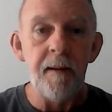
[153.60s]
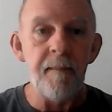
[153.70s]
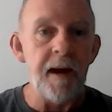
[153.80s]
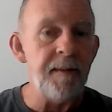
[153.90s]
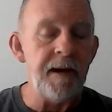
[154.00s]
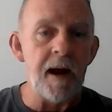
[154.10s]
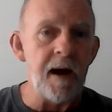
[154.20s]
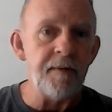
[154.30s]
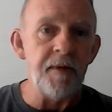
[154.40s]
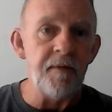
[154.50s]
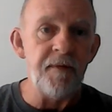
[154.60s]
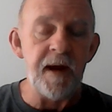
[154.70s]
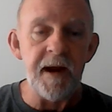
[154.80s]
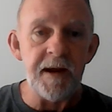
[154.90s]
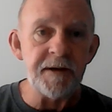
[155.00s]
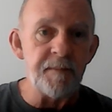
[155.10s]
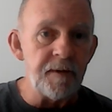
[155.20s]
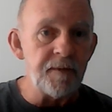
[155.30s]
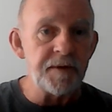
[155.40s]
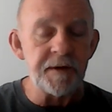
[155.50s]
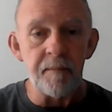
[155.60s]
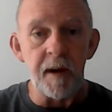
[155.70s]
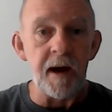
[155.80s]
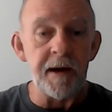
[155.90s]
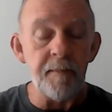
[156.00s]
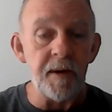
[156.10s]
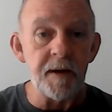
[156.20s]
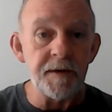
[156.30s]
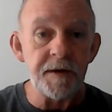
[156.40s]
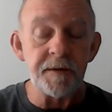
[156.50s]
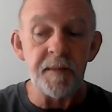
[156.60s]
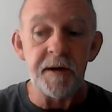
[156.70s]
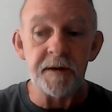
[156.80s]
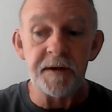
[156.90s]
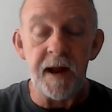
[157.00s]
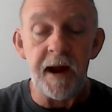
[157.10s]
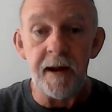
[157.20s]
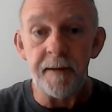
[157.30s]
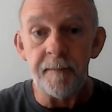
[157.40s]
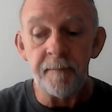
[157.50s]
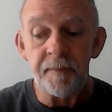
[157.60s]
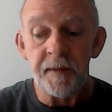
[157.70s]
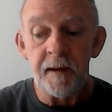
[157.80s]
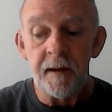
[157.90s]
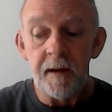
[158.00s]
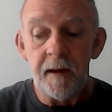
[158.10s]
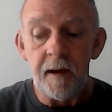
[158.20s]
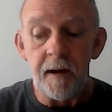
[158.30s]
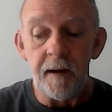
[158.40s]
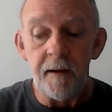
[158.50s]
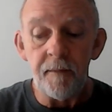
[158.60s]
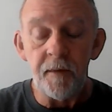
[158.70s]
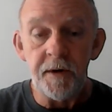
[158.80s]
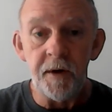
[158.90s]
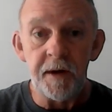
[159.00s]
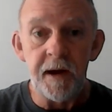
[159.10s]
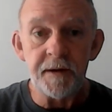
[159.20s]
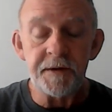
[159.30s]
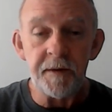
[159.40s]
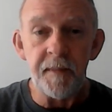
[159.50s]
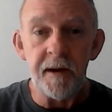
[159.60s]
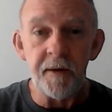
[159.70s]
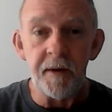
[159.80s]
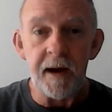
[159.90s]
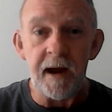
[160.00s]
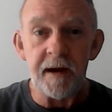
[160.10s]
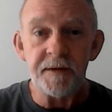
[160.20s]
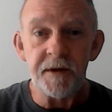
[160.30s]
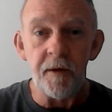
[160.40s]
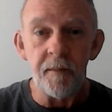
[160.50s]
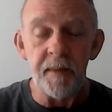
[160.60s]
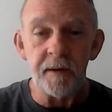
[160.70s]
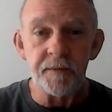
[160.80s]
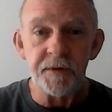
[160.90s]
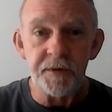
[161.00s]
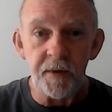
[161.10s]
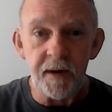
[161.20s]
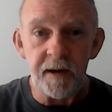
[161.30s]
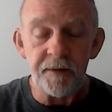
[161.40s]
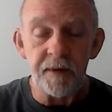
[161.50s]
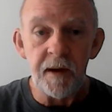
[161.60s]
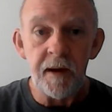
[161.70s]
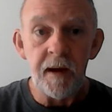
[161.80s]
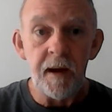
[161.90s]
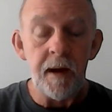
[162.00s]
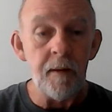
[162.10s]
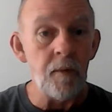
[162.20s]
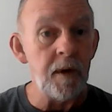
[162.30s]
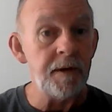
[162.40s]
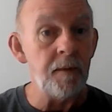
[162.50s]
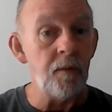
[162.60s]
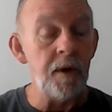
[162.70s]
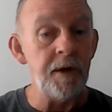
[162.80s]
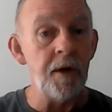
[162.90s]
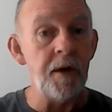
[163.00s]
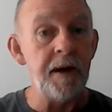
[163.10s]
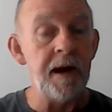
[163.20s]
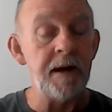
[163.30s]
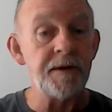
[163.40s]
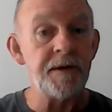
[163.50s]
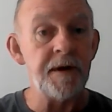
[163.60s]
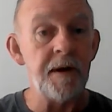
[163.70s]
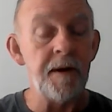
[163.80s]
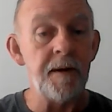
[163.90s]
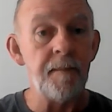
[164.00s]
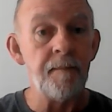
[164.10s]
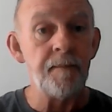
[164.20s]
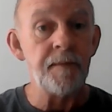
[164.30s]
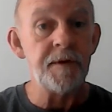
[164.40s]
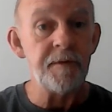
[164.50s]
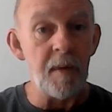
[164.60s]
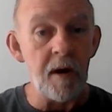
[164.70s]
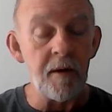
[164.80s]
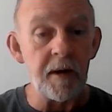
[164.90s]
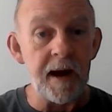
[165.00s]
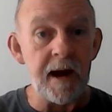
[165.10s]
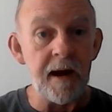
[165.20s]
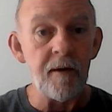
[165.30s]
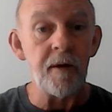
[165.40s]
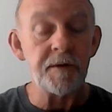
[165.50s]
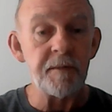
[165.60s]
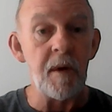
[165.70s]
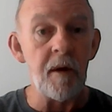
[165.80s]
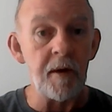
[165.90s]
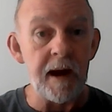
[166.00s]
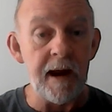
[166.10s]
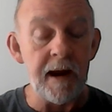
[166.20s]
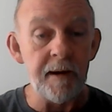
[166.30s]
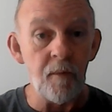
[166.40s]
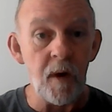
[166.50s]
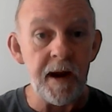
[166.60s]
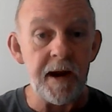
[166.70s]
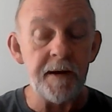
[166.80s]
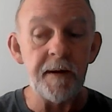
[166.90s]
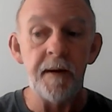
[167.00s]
Maybe not in the face, but with some body punches, because that, when you're against a bigger guy, it's going to build strength. And when you're against a smaller guy or a smaller guy in weight,